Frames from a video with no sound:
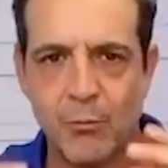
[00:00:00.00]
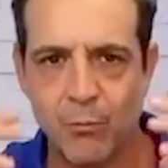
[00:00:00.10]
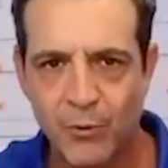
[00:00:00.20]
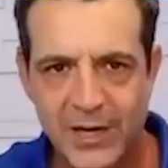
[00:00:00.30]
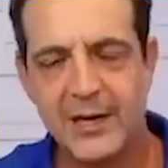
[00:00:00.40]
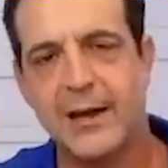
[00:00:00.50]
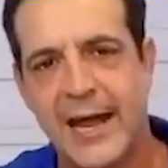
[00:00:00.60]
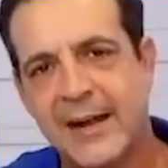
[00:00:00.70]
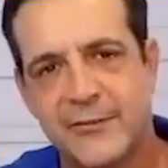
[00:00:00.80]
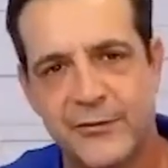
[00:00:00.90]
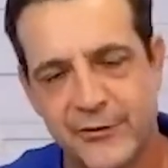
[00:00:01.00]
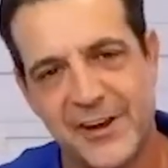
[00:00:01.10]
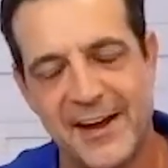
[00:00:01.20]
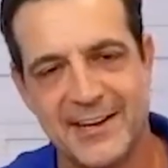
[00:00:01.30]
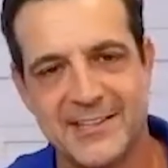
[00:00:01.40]
when we
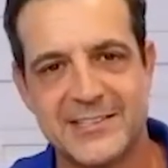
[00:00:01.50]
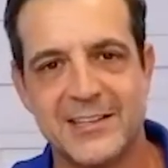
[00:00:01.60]
exercise,